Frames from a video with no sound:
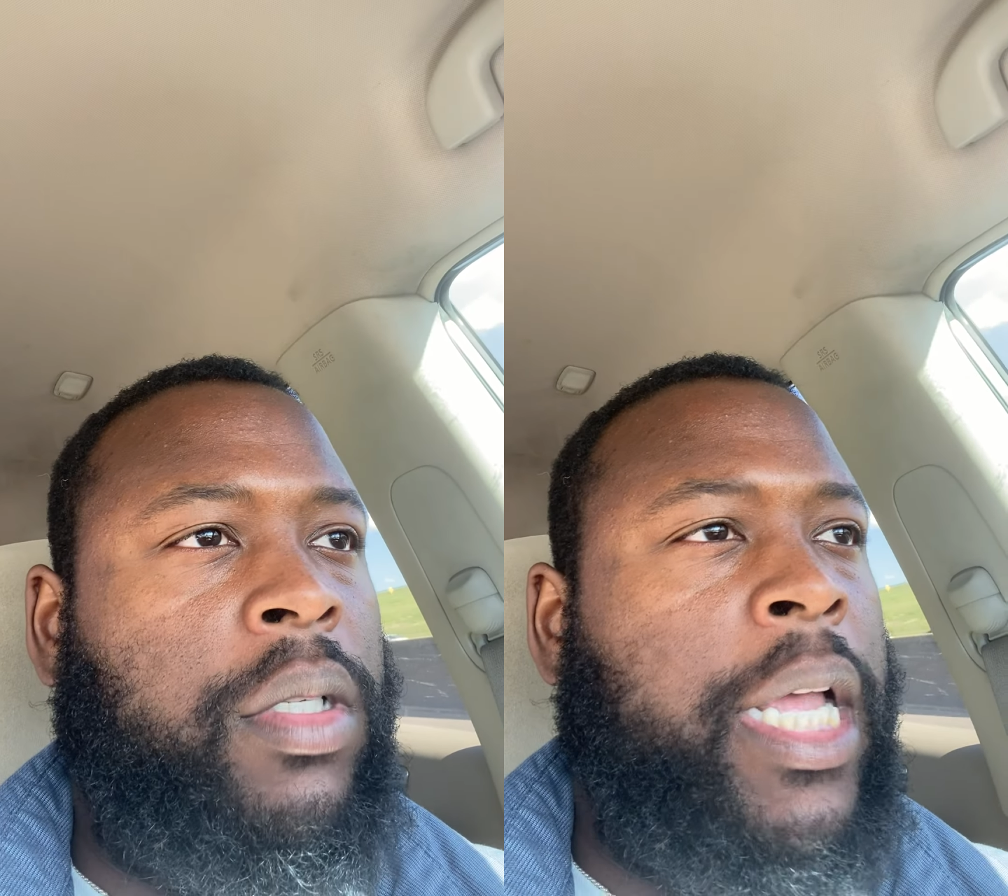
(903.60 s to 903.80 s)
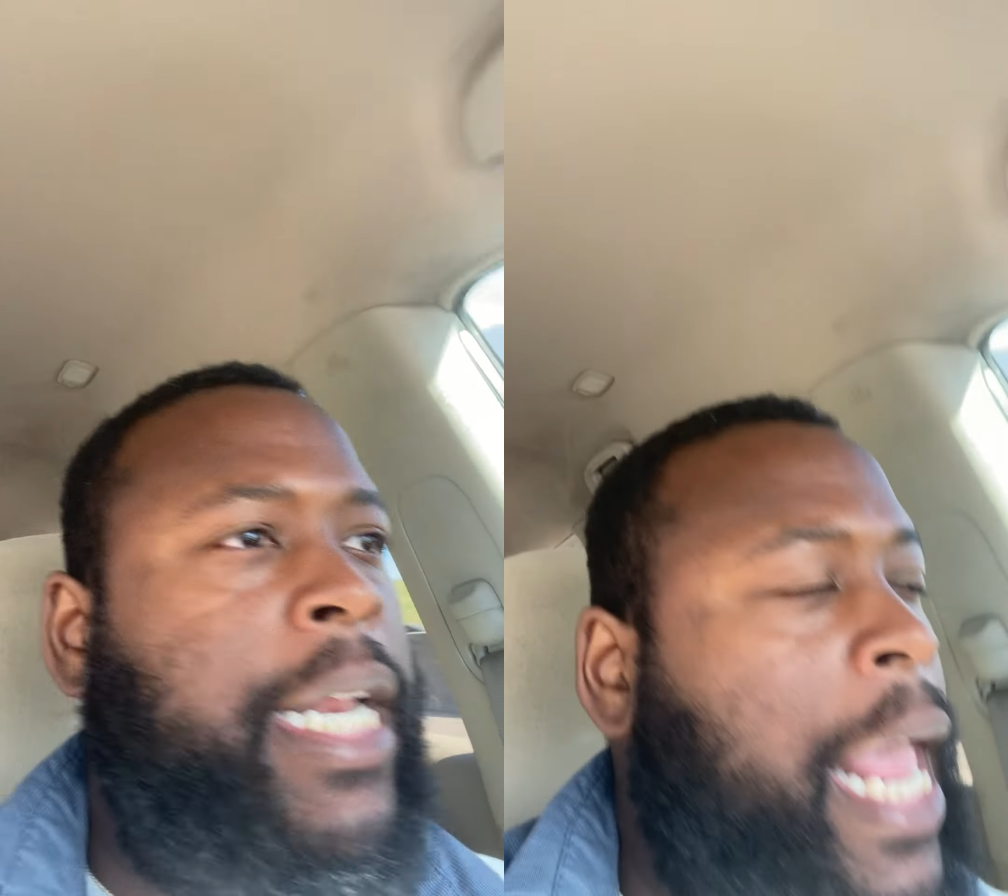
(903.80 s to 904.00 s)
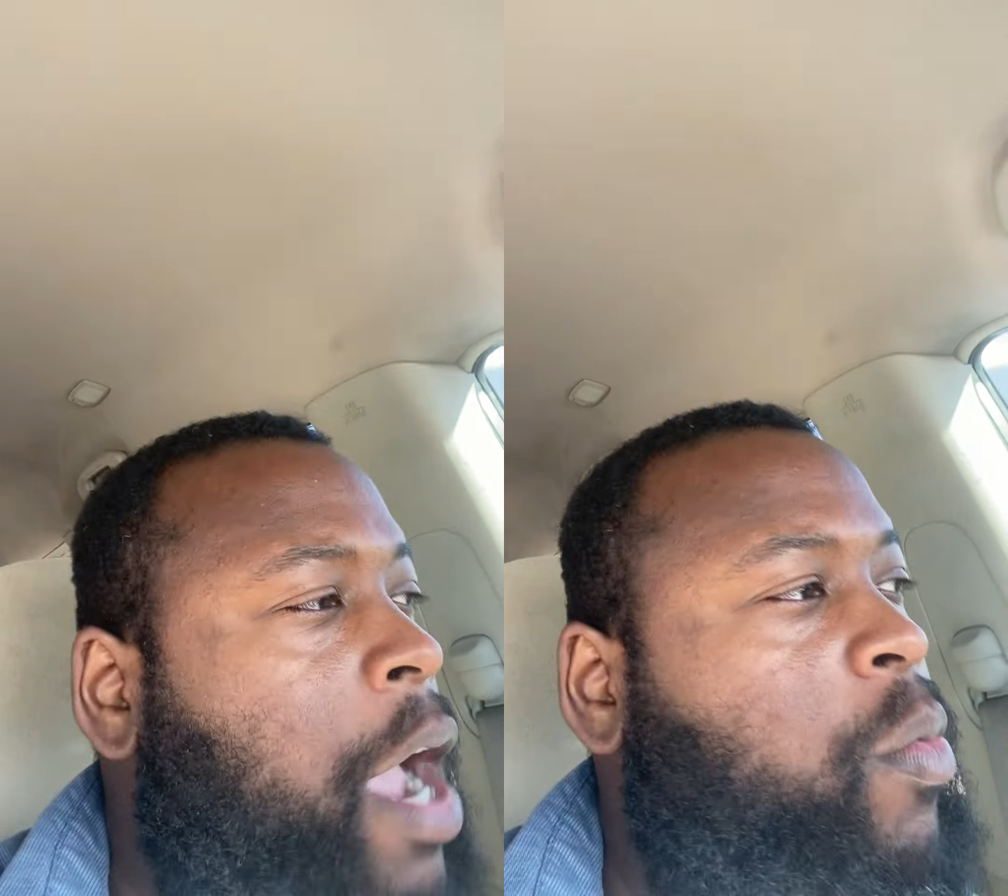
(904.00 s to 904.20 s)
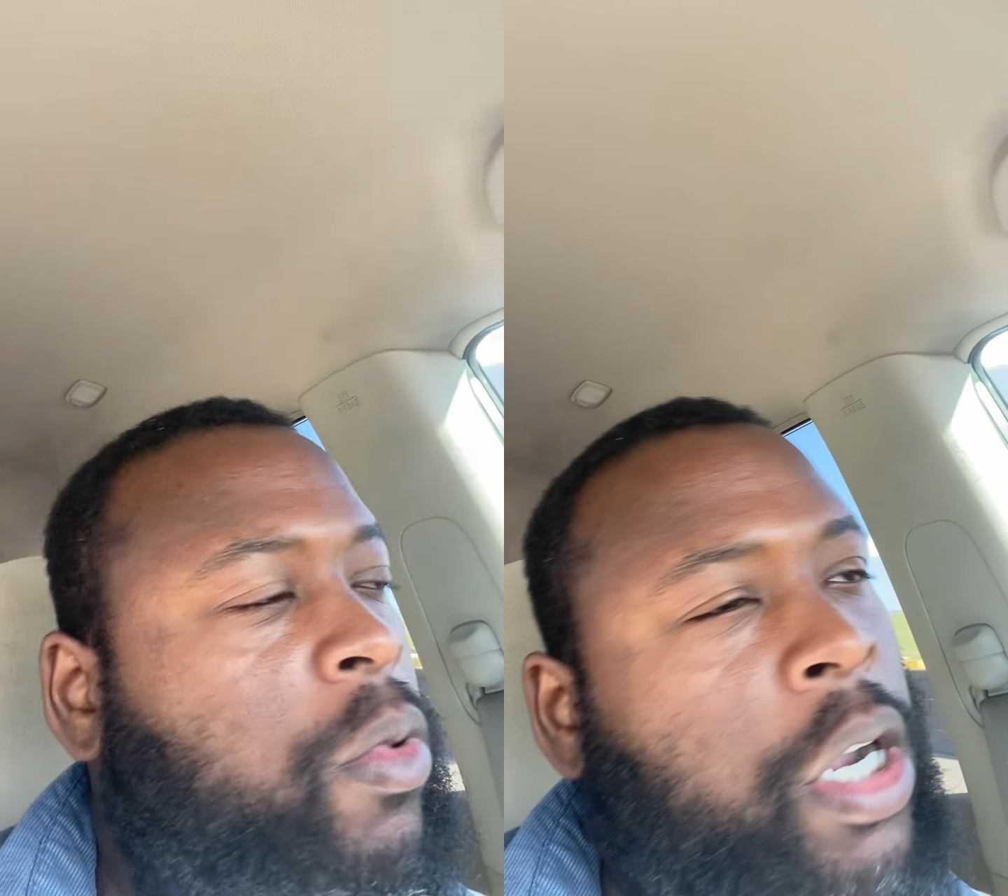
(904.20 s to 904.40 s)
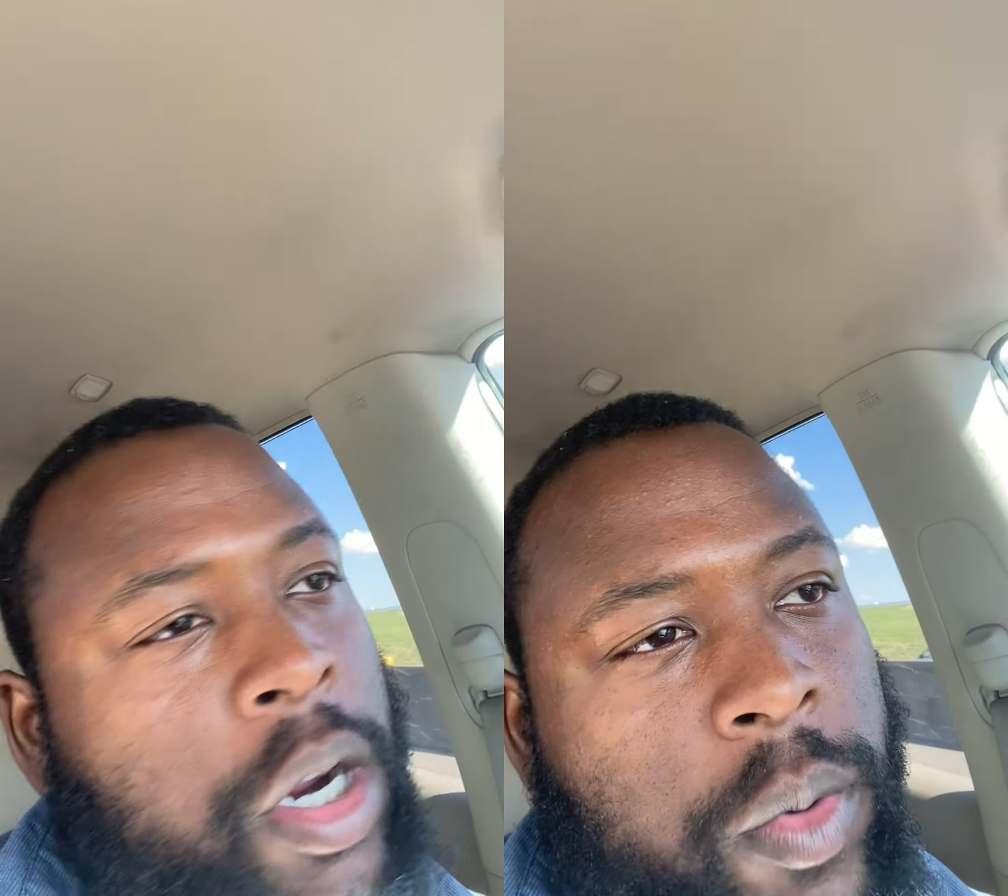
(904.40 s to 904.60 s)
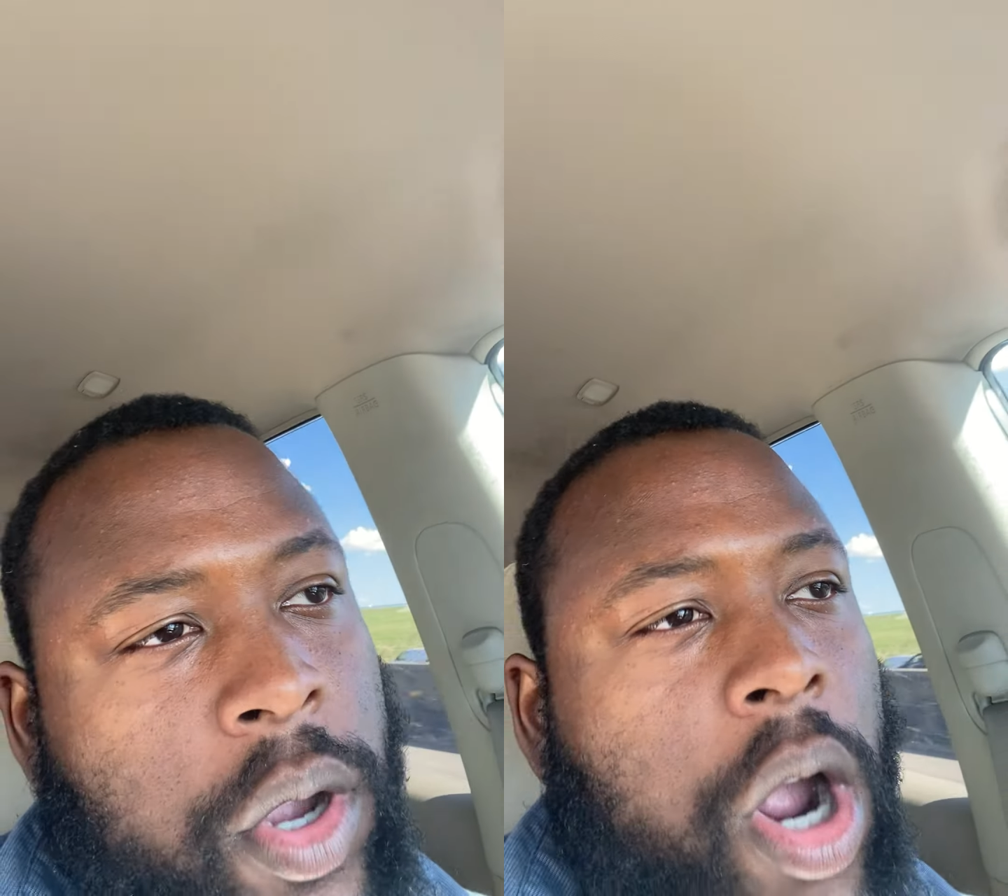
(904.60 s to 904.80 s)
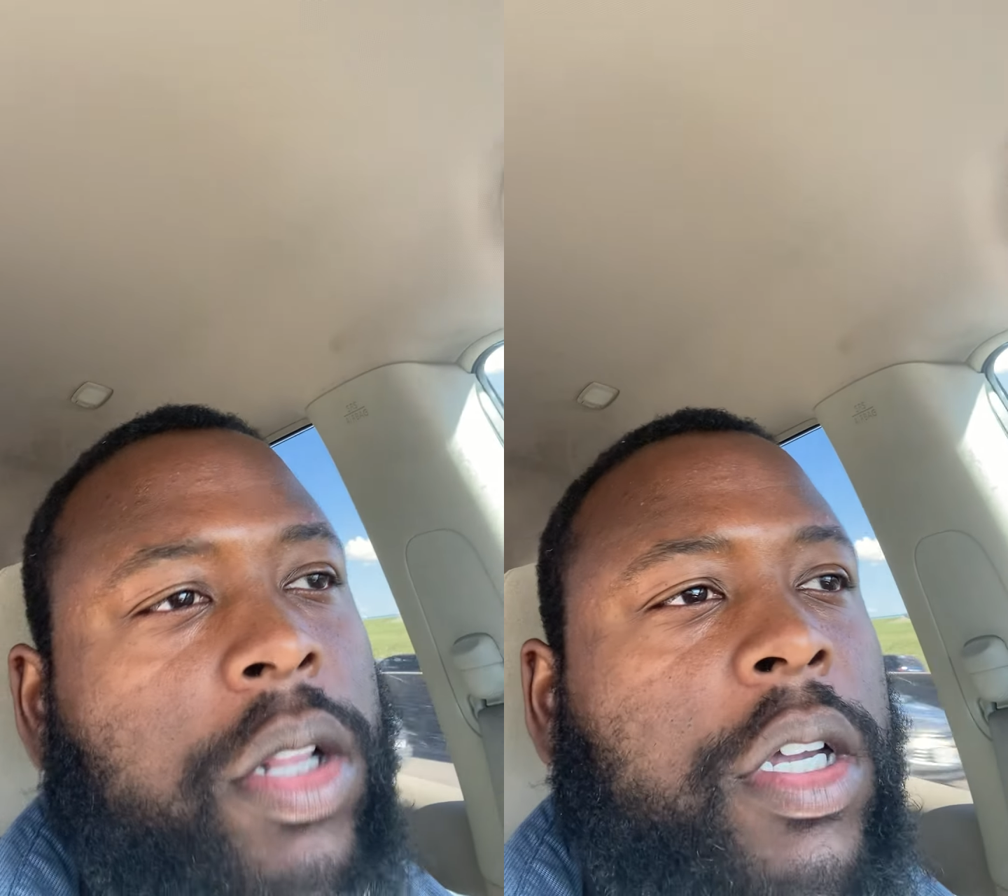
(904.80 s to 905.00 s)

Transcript: And now here we are